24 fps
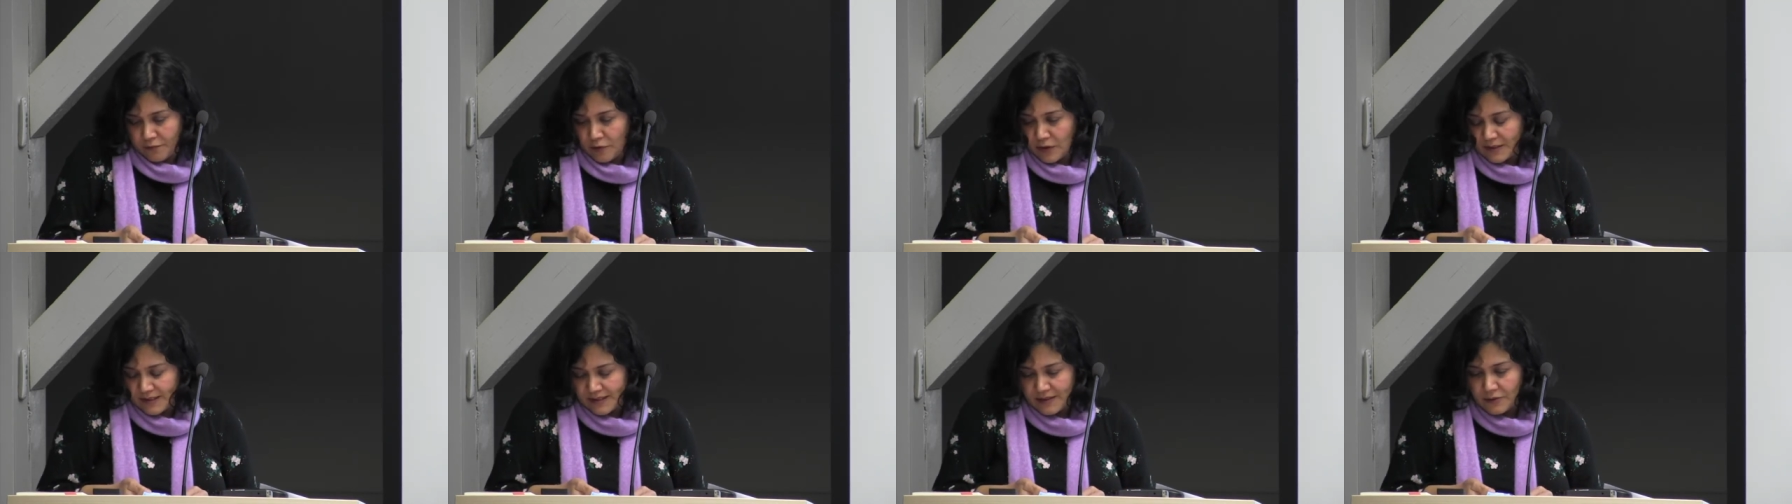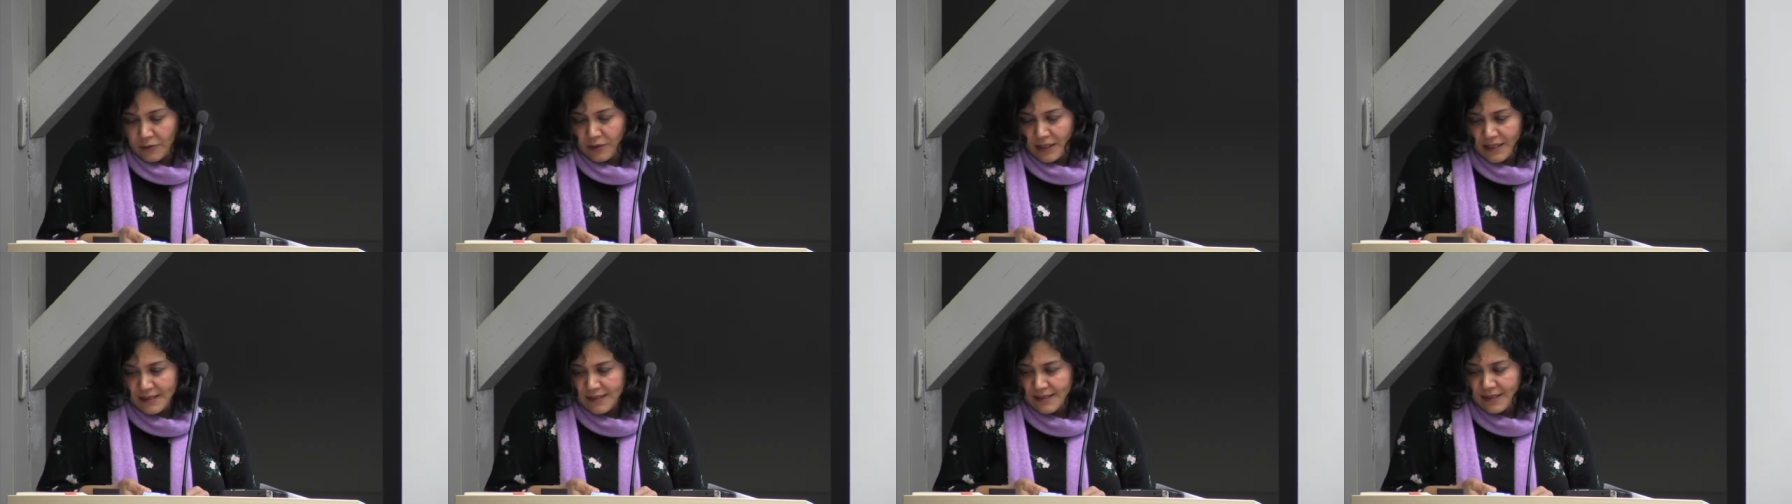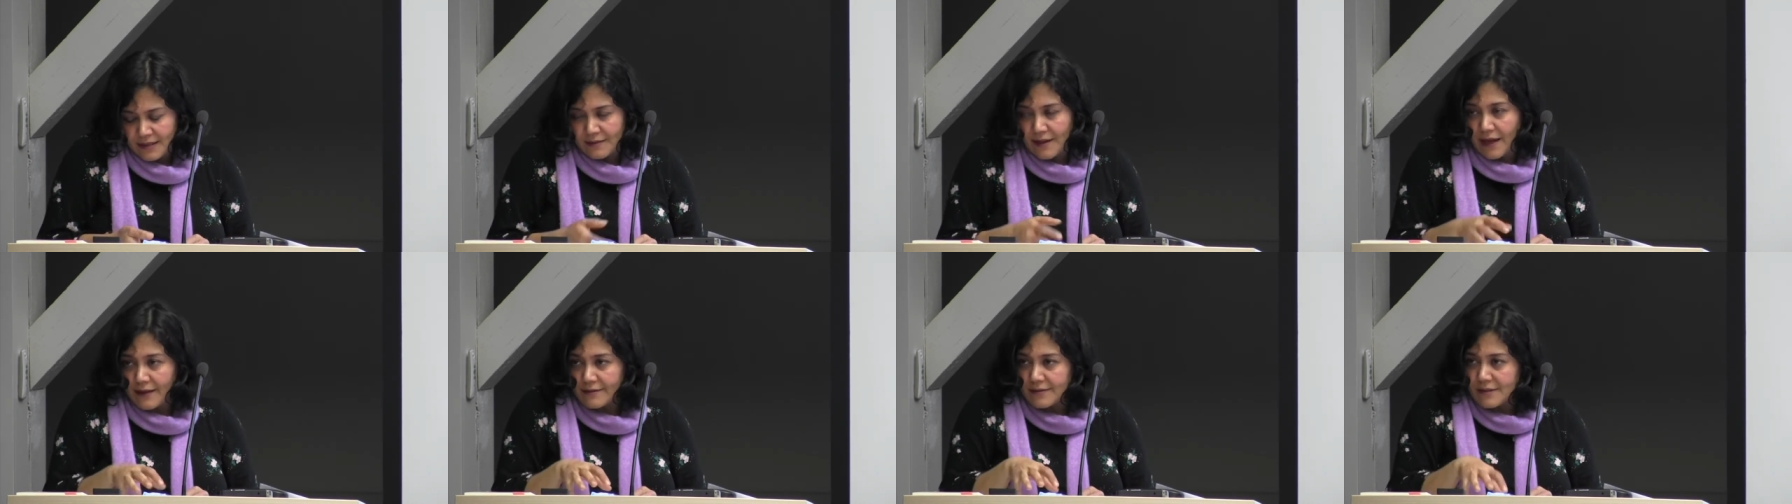was the
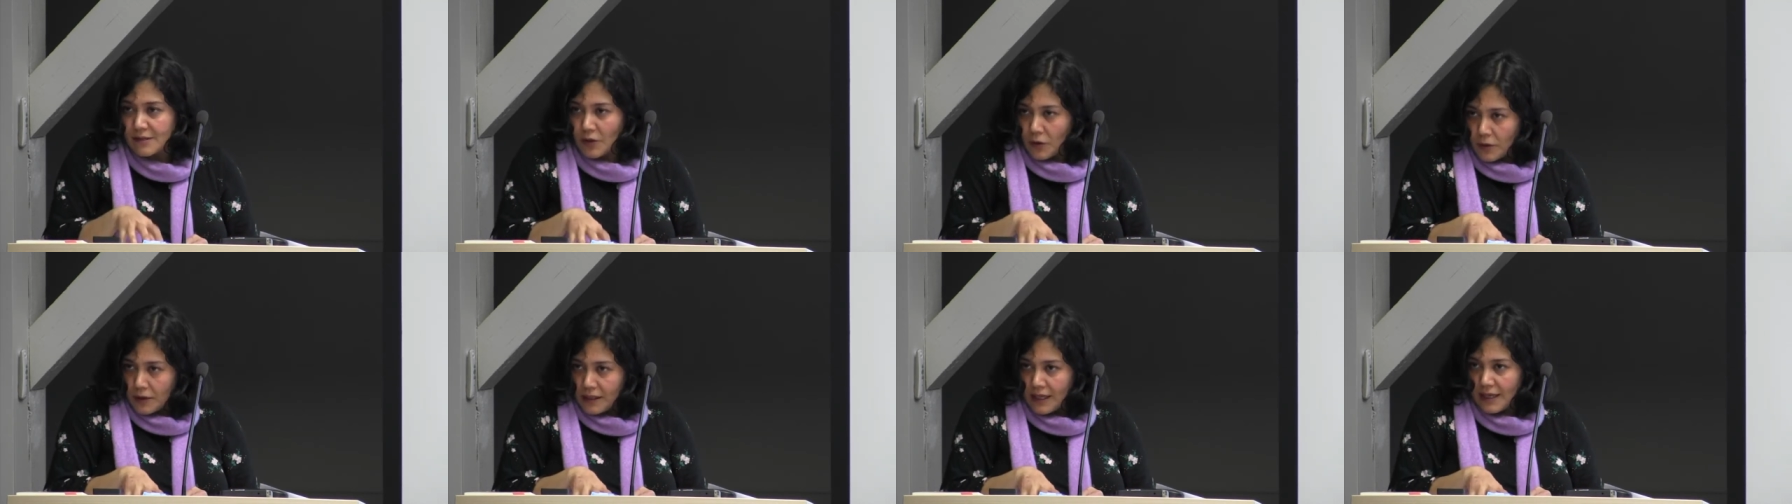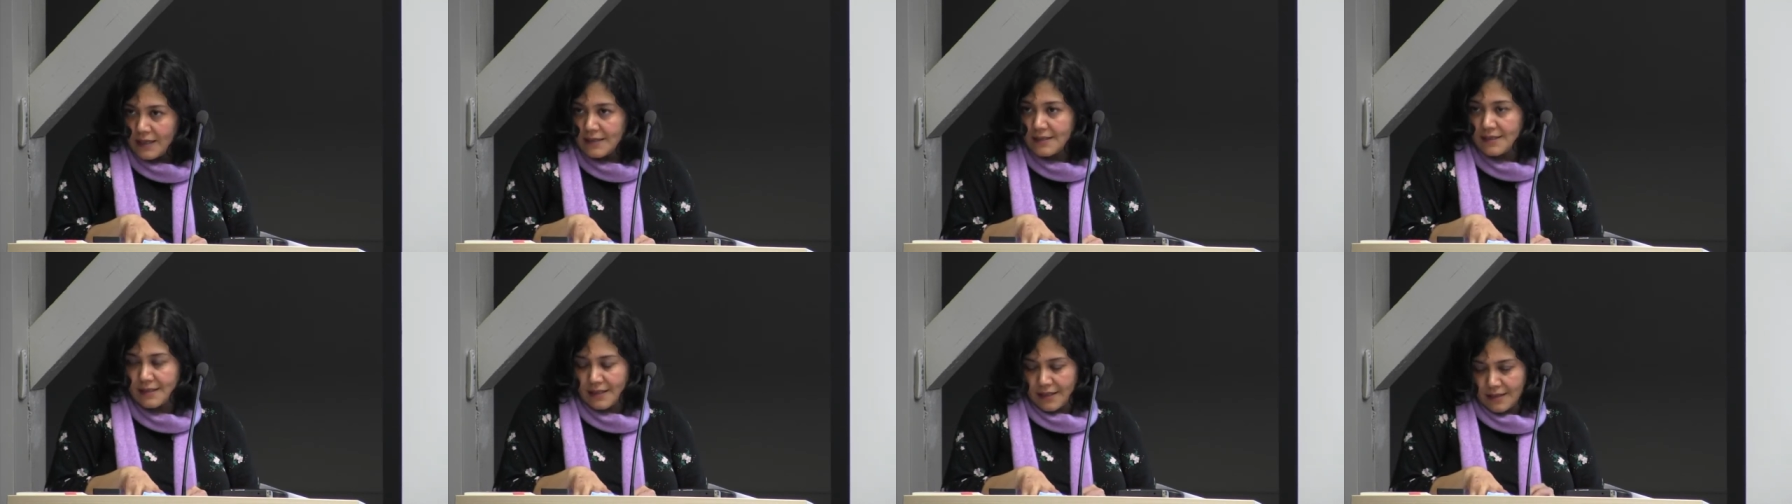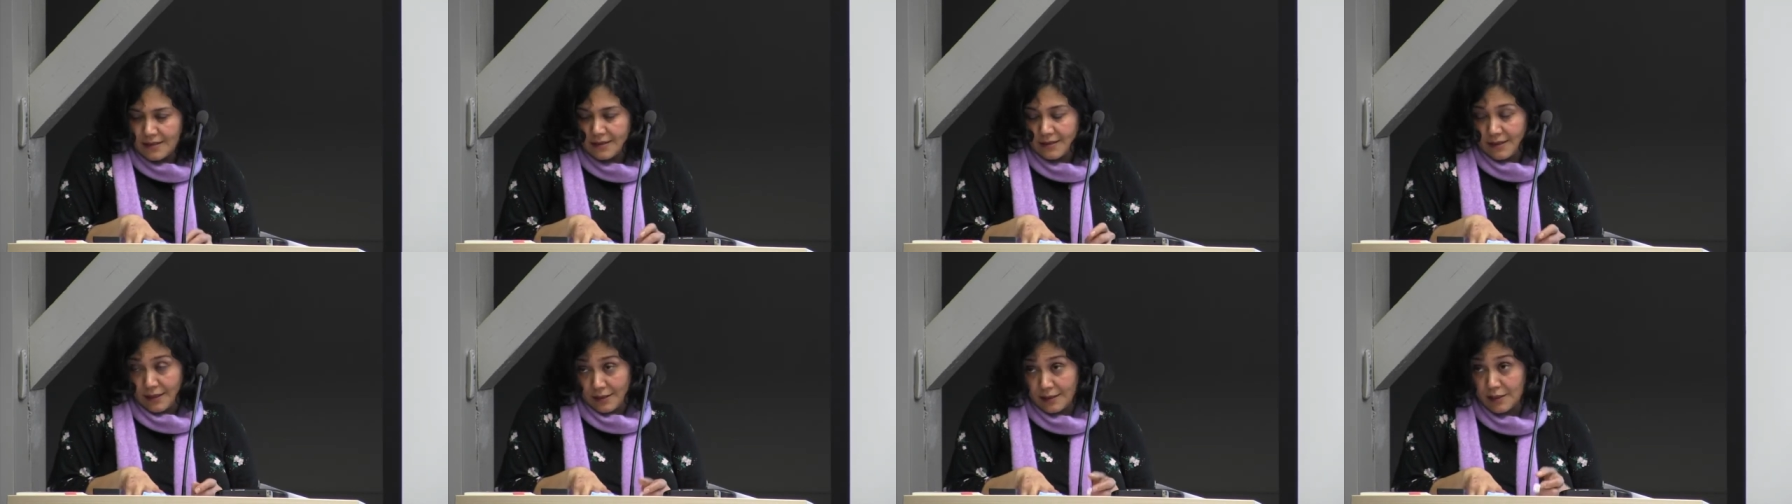reason that
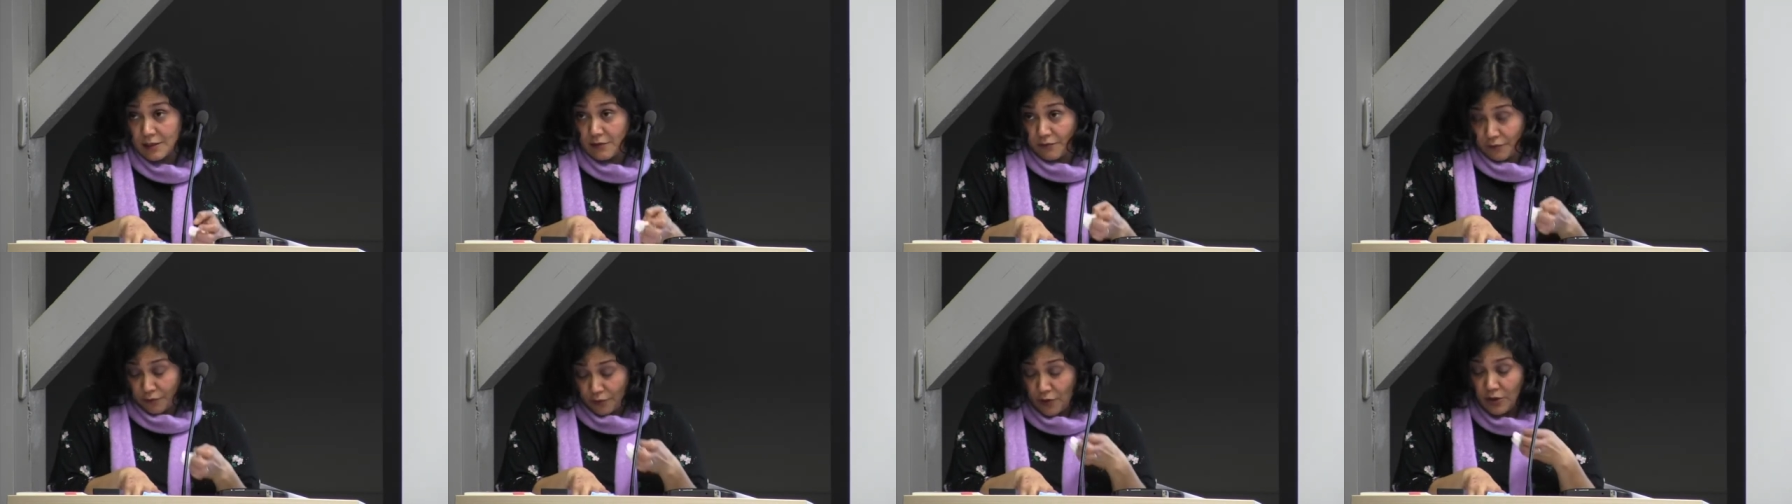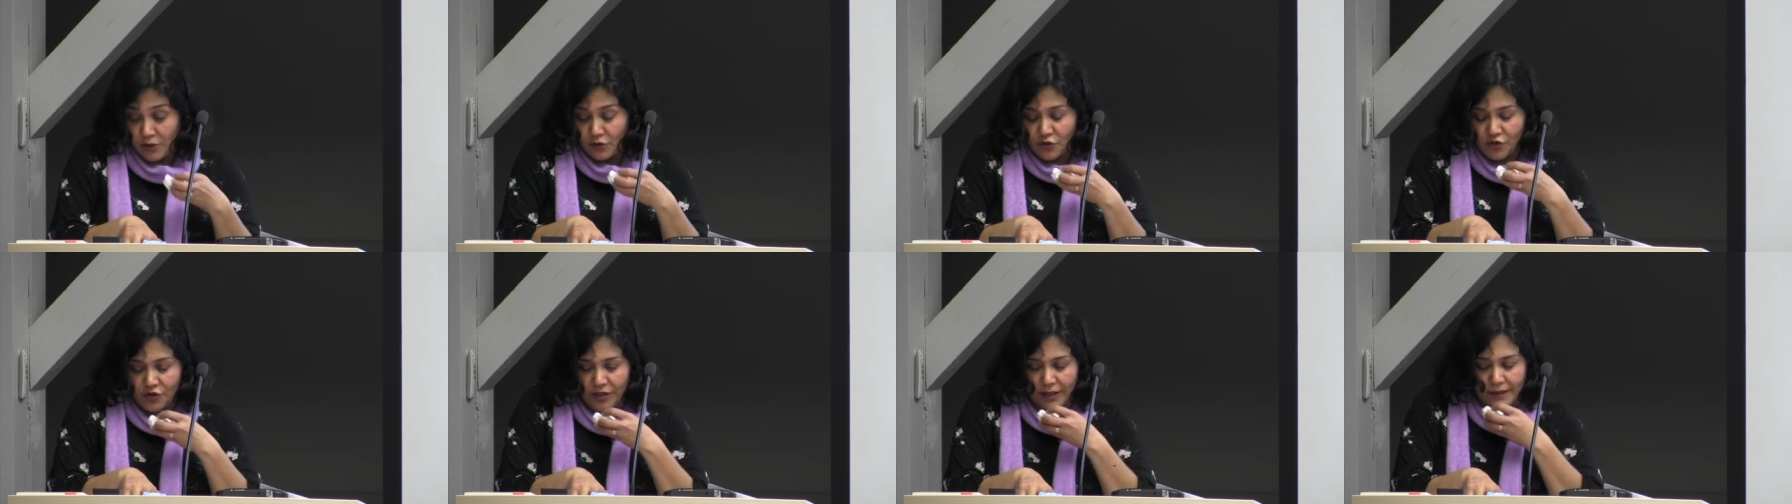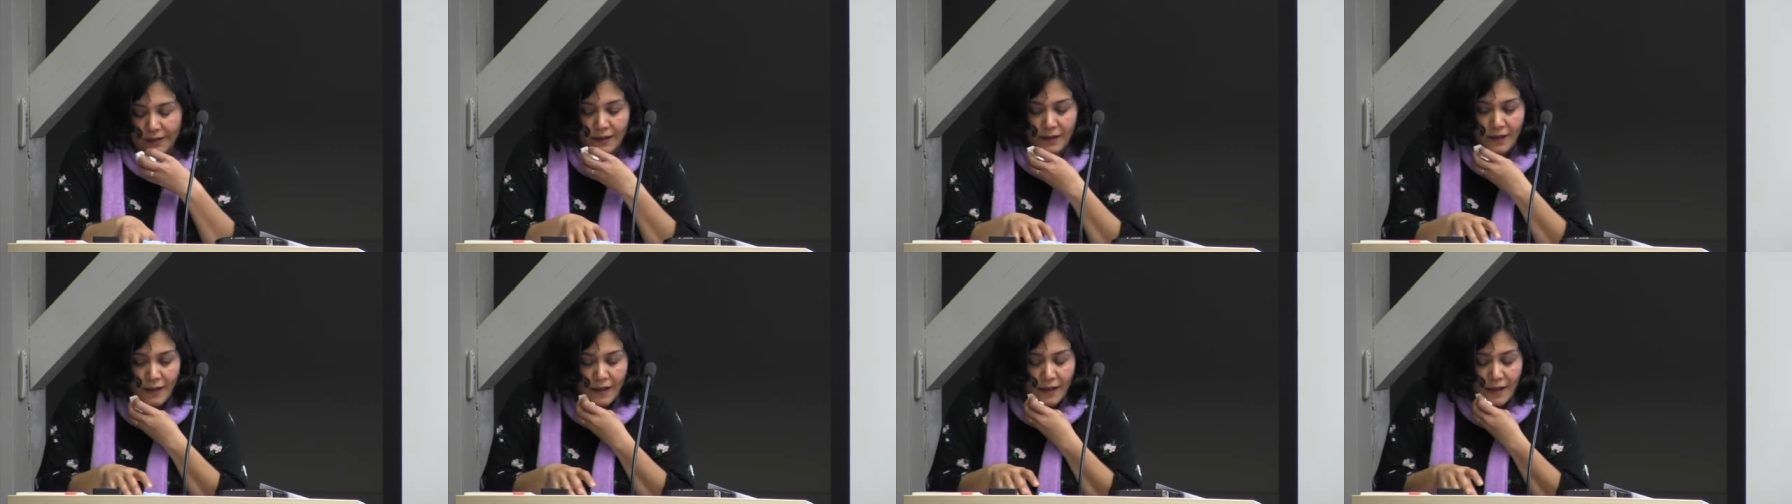surrogacy is
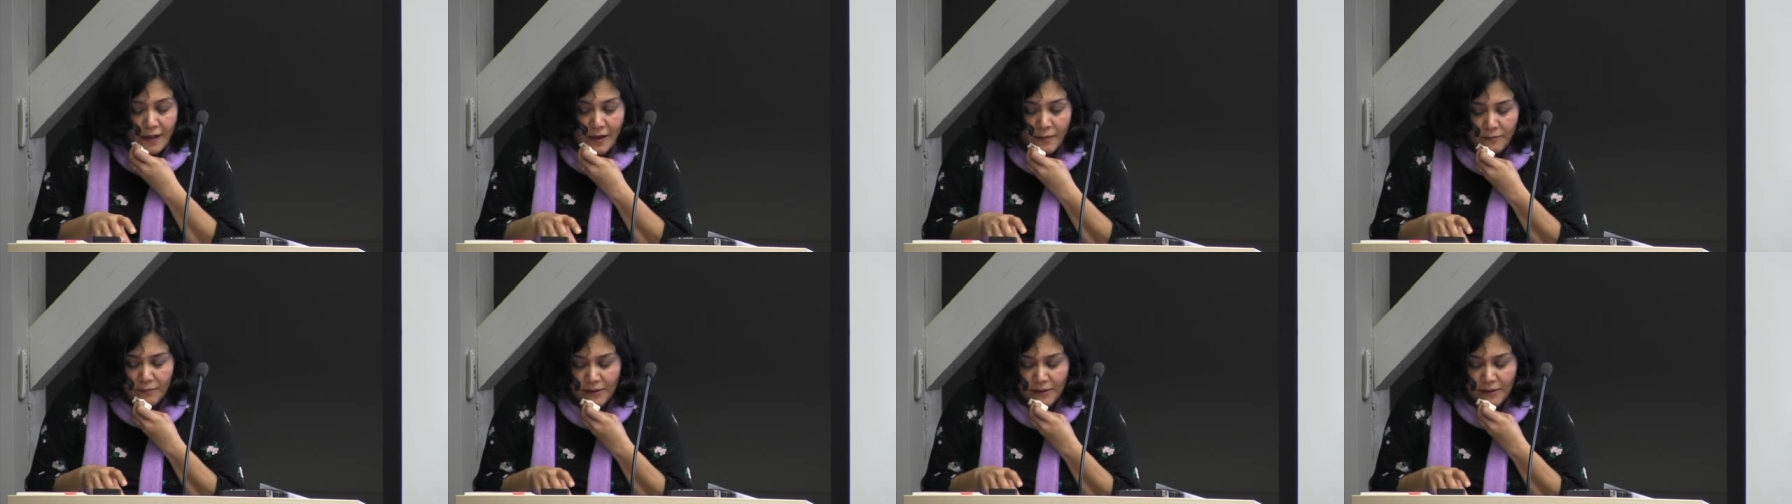function.